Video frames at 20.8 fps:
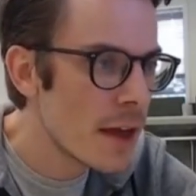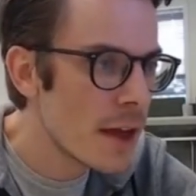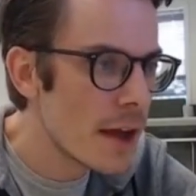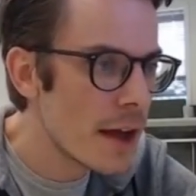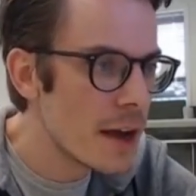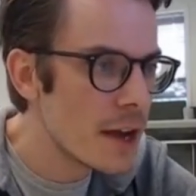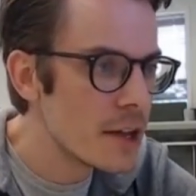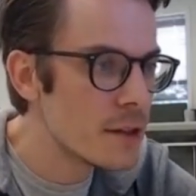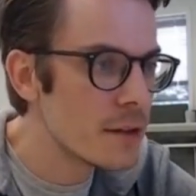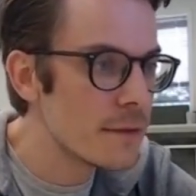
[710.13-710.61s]

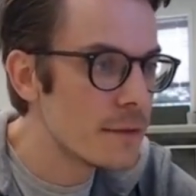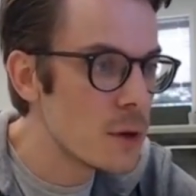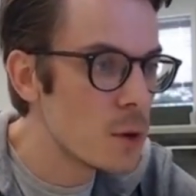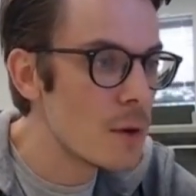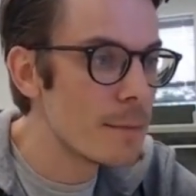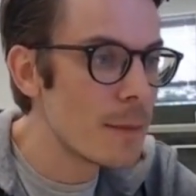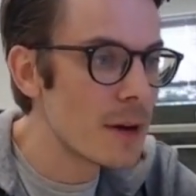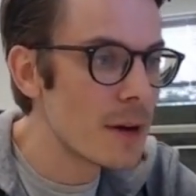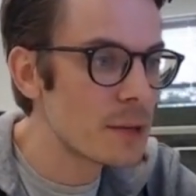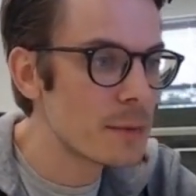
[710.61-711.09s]
The
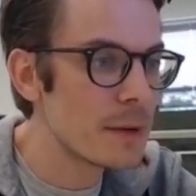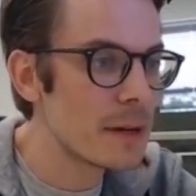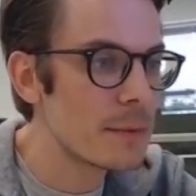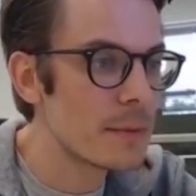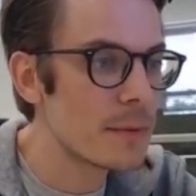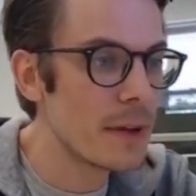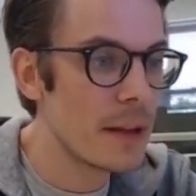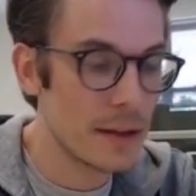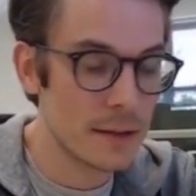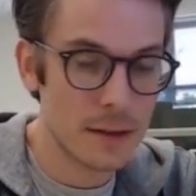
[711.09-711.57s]
viewer must be,
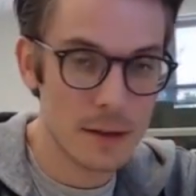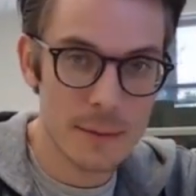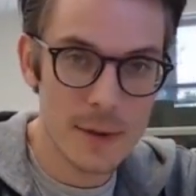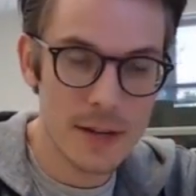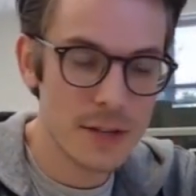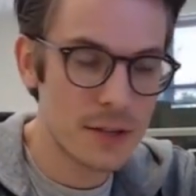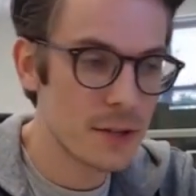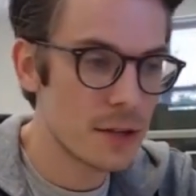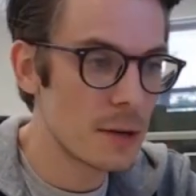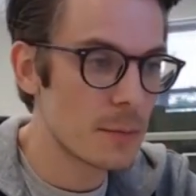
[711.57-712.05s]
as I
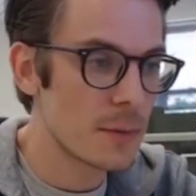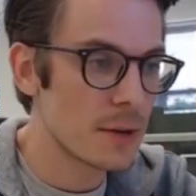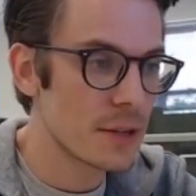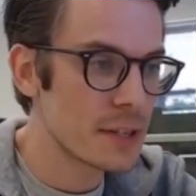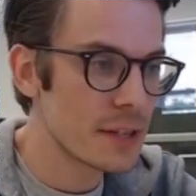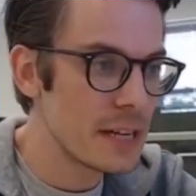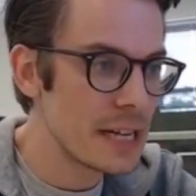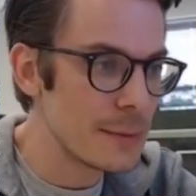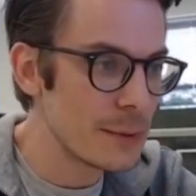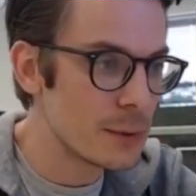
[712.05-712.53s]
mentioned, a
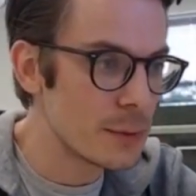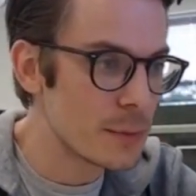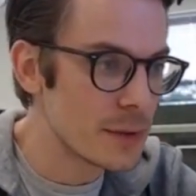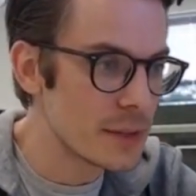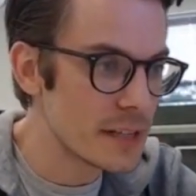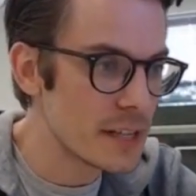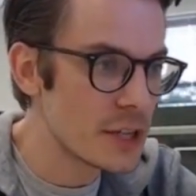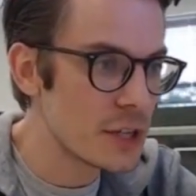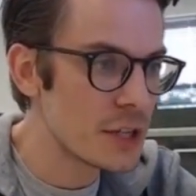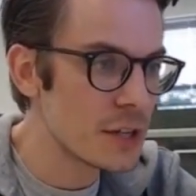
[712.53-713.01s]
proceedable
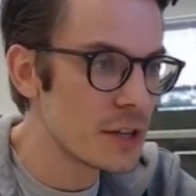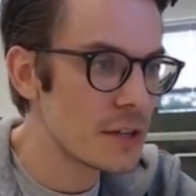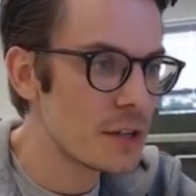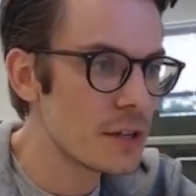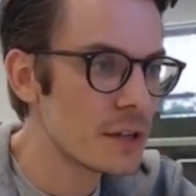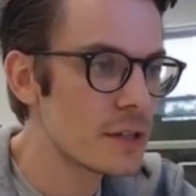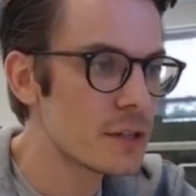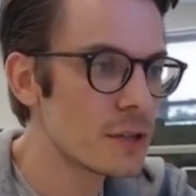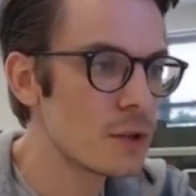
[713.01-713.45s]
position.